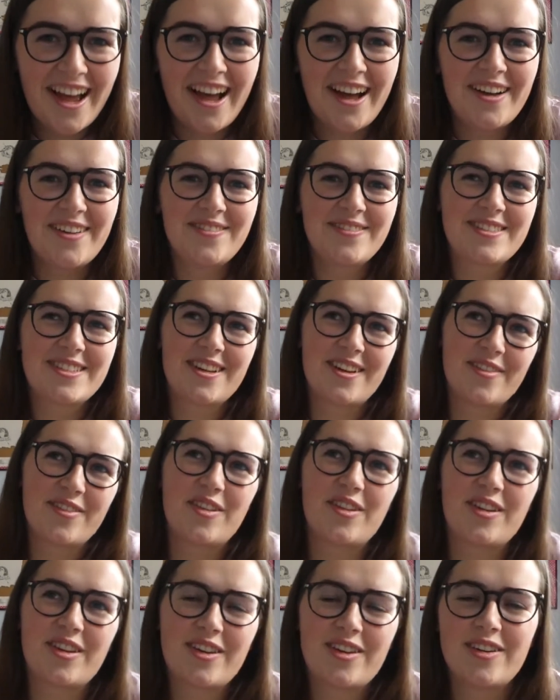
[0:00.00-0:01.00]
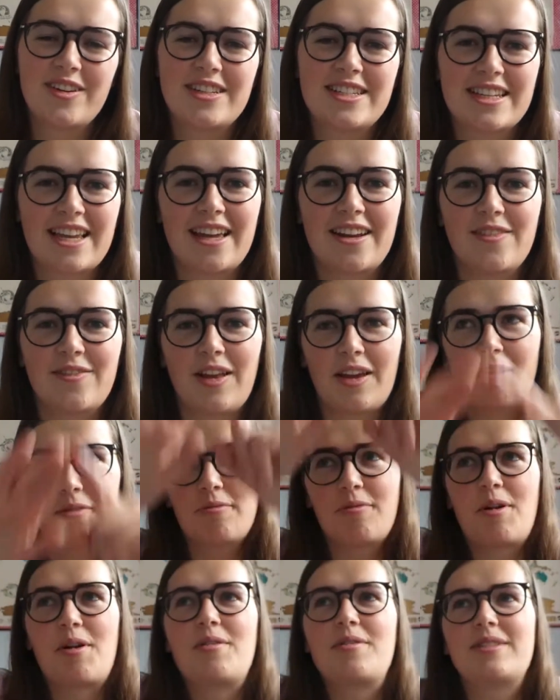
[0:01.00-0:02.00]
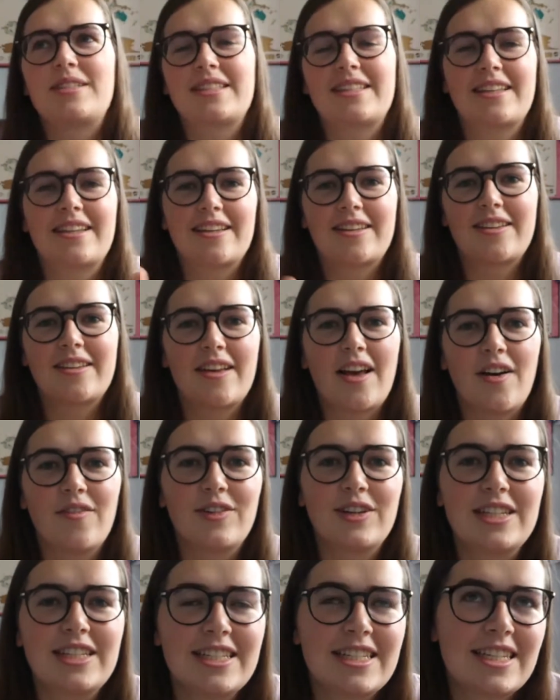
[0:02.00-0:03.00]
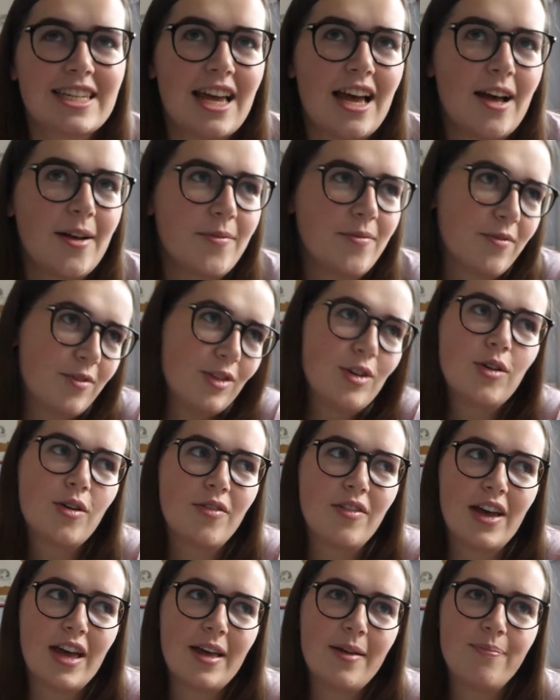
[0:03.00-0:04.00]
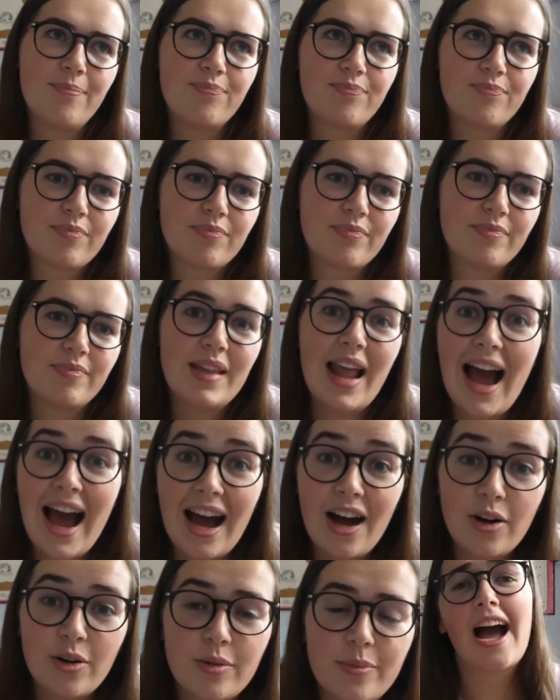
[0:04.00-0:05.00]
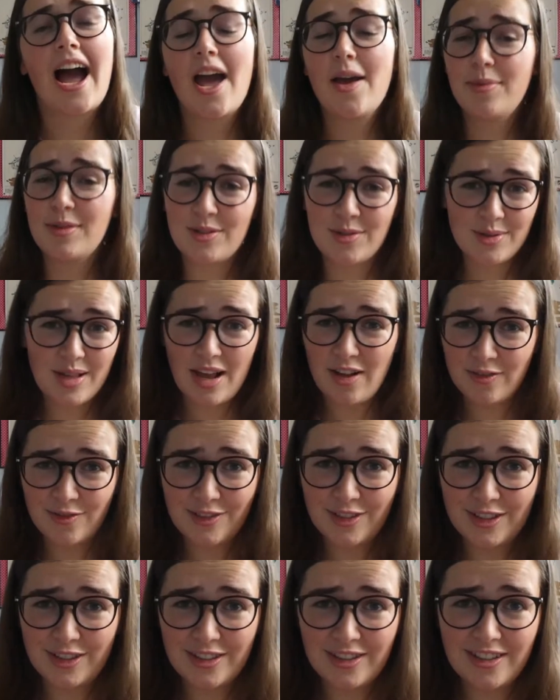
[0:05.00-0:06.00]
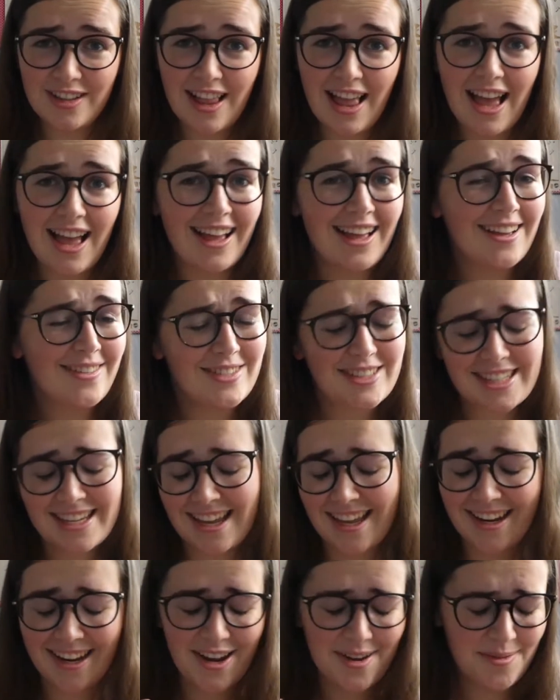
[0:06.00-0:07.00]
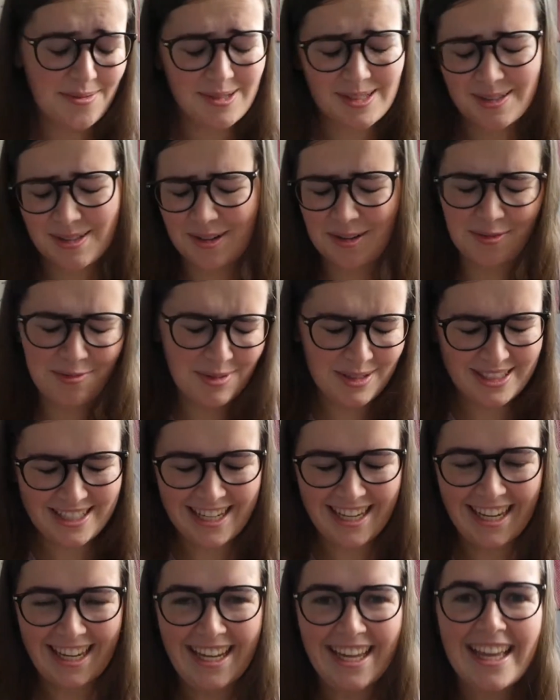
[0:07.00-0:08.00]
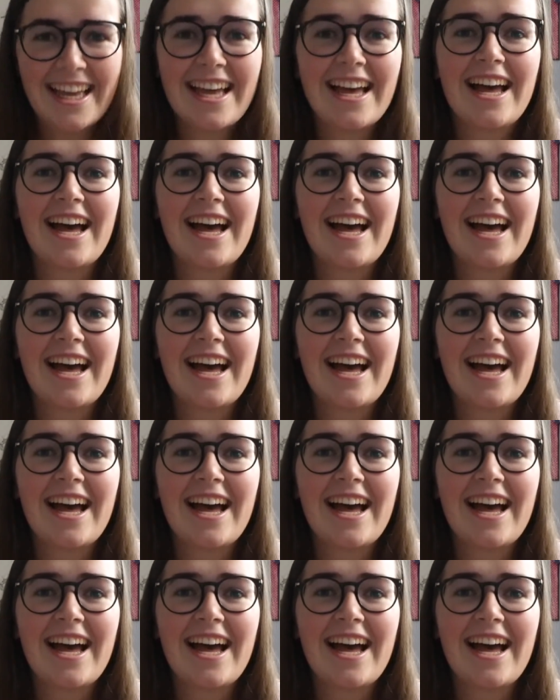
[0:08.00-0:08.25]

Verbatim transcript: Um, so I've got a good kind of like rose covered um, view of it now. I hope this was helpful. Once again, I hope it wasn't off-putting.